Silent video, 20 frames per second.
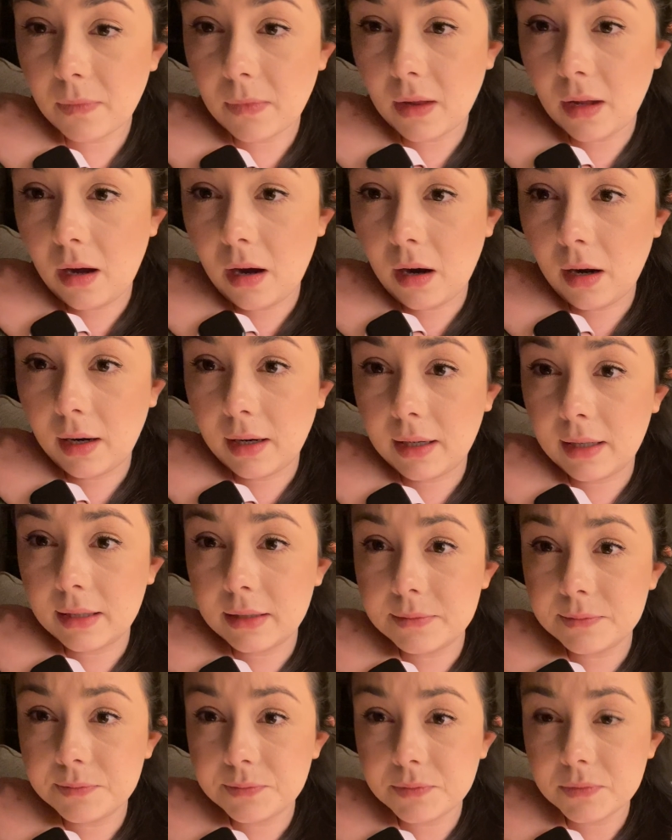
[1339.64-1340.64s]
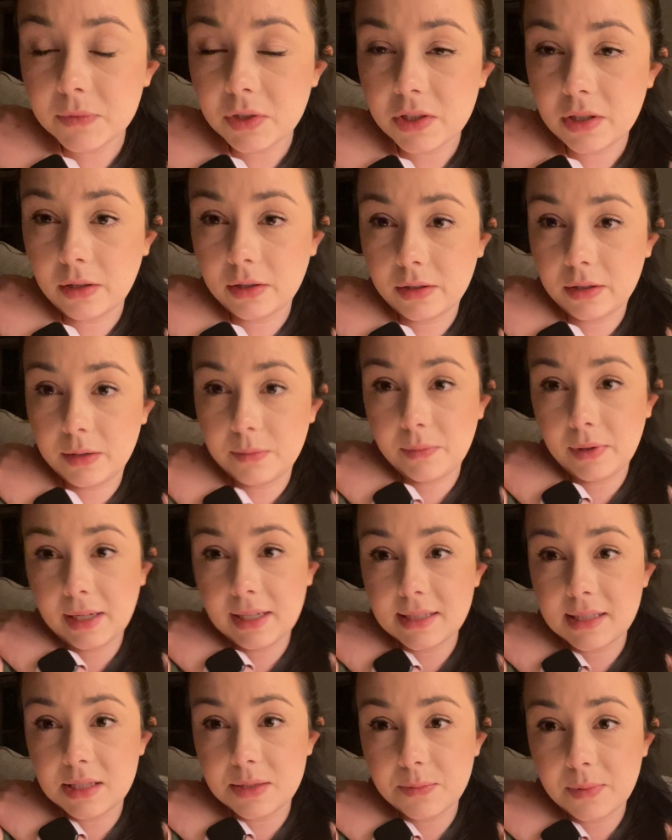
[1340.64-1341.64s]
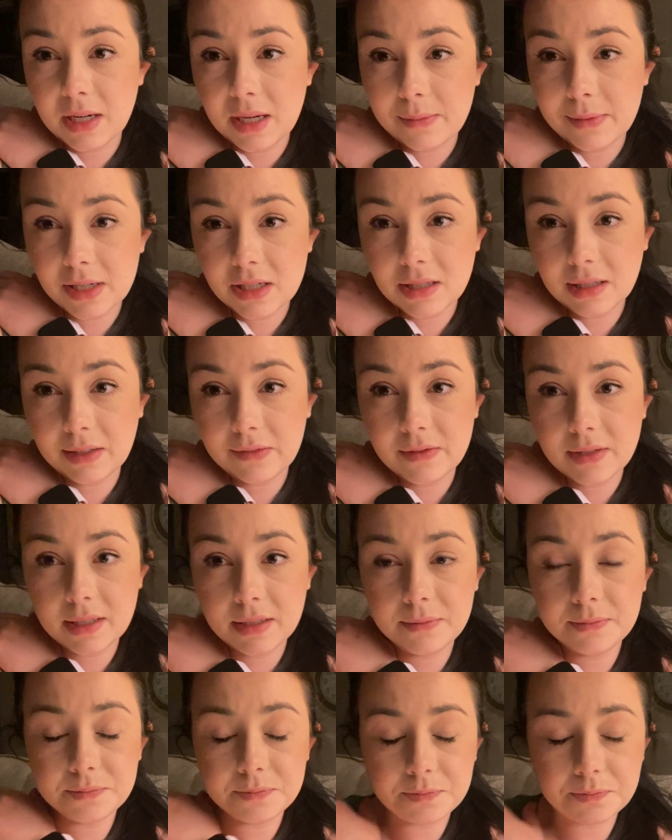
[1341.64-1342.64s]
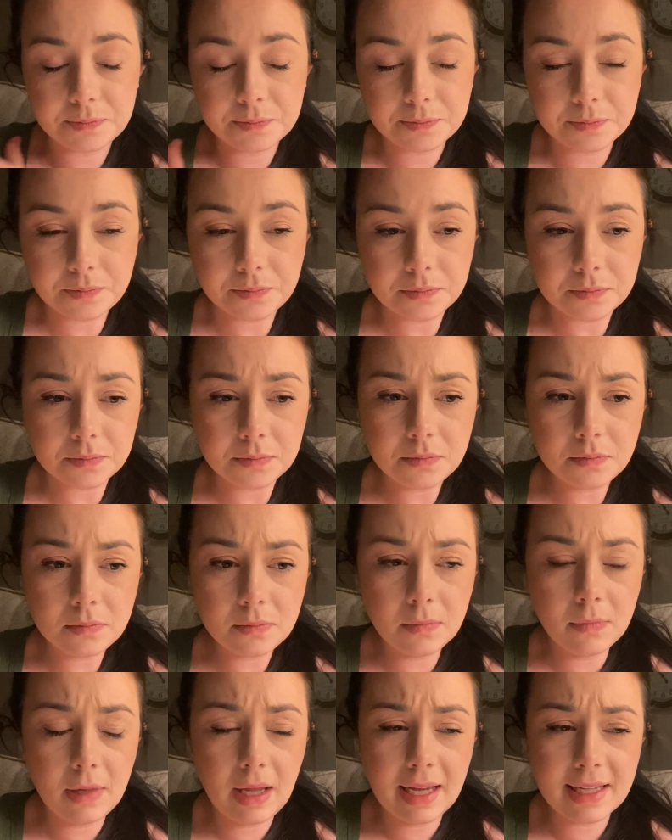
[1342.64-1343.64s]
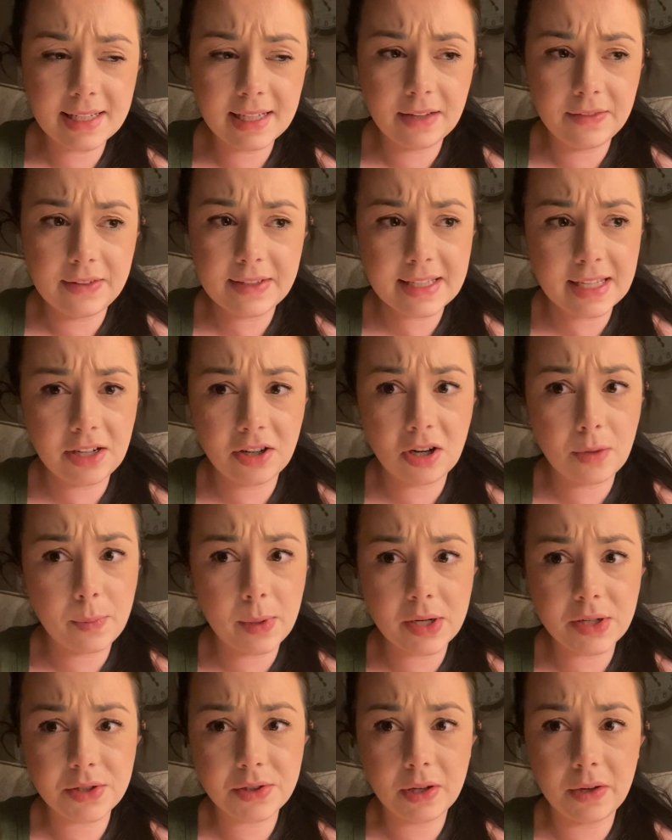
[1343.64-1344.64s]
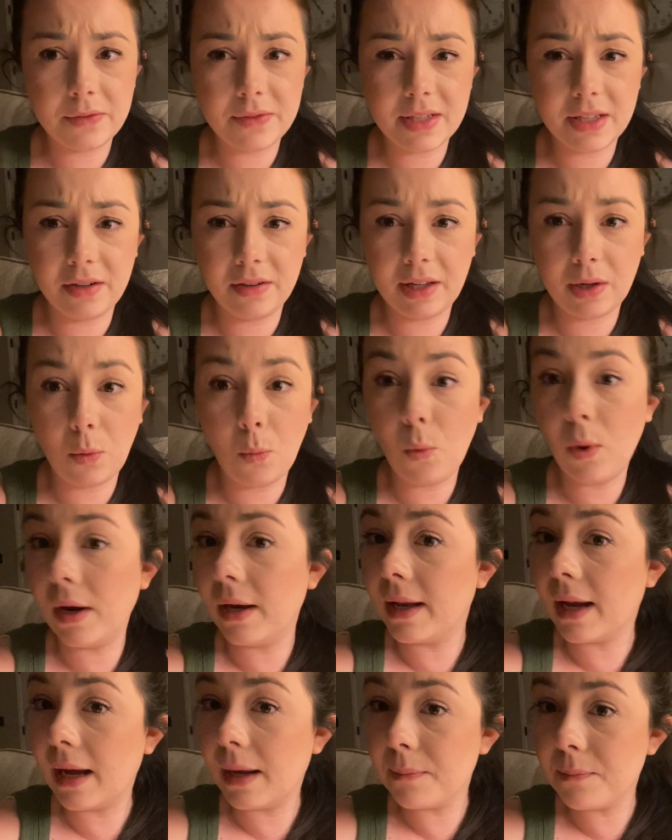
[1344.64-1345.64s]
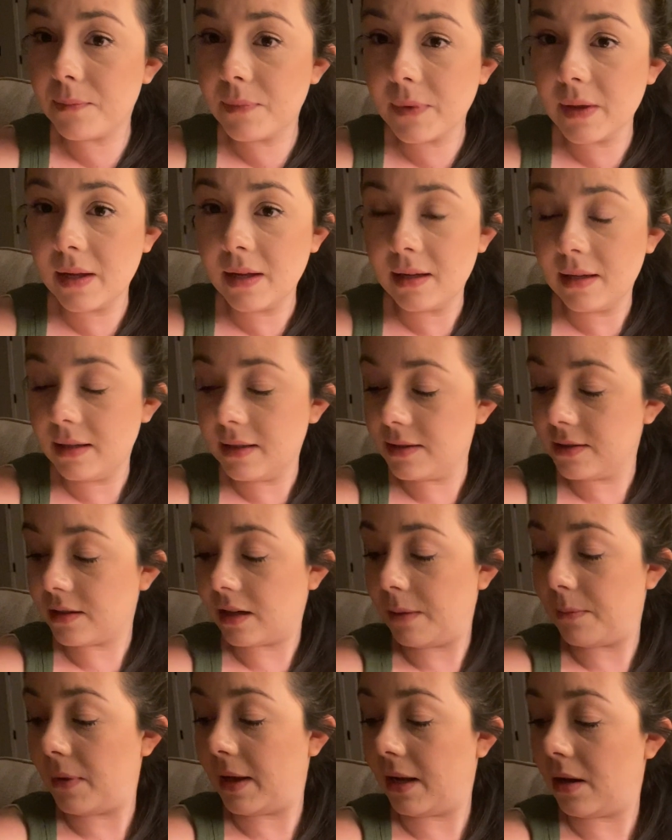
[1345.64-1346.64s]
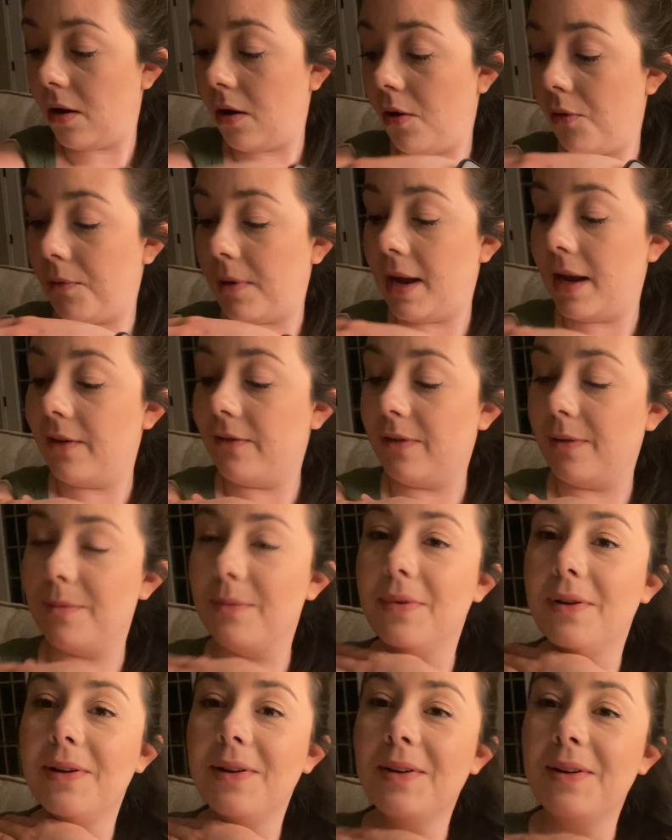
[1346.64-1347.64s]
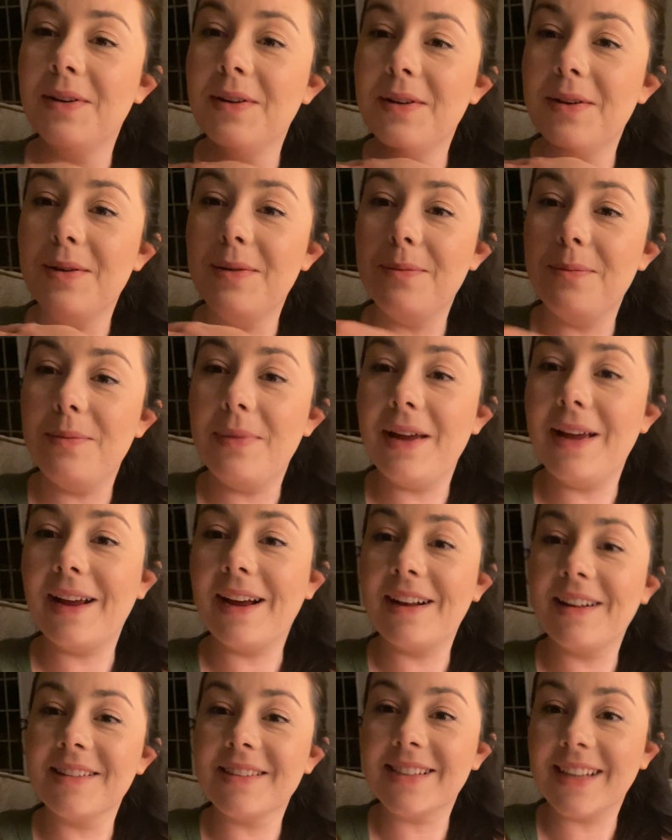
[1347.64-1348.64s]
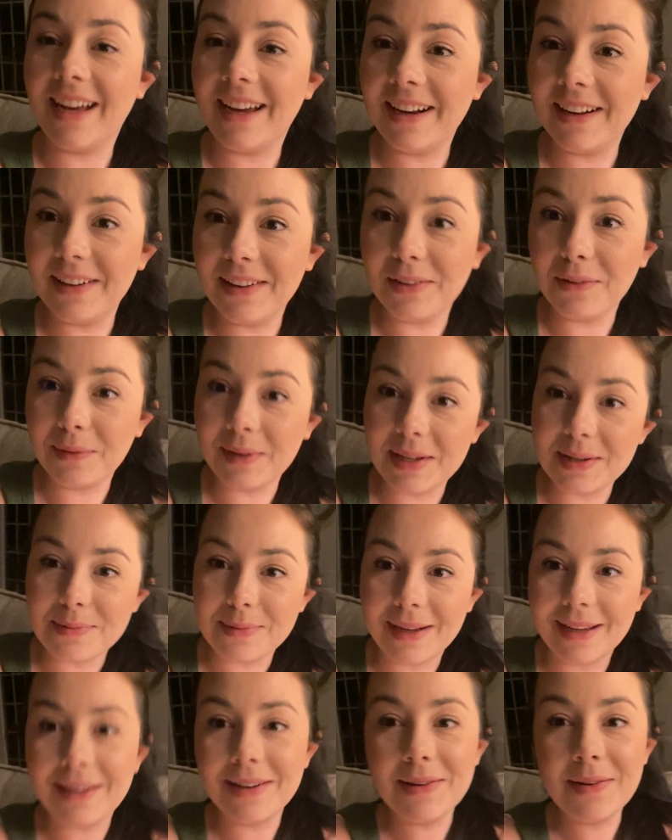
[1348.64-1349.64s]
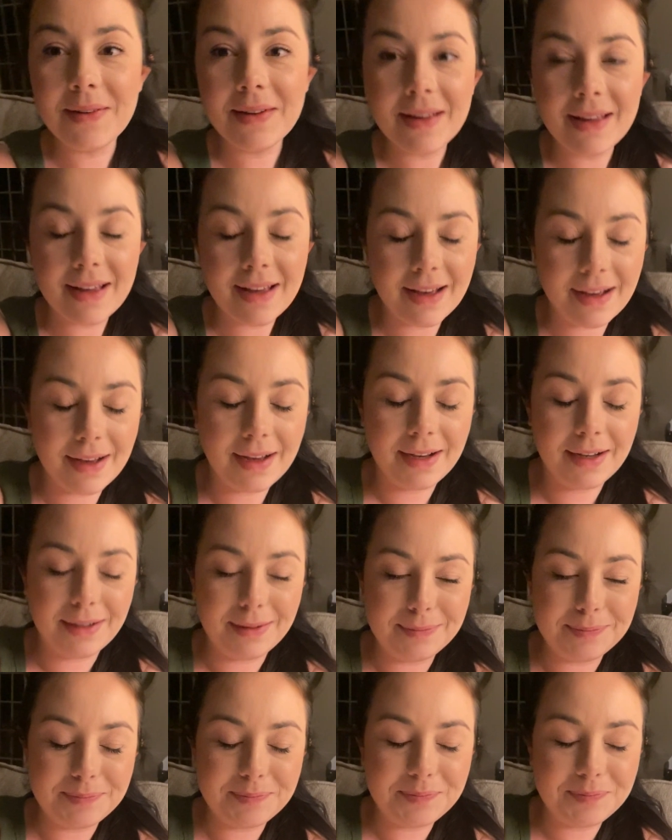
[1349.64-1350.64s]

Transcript: our the shelter in place is pretty much lifted. I still haven't seen her a bunch, though. I've seen her like one time, so I'm like all red from being outside in the wind. But I've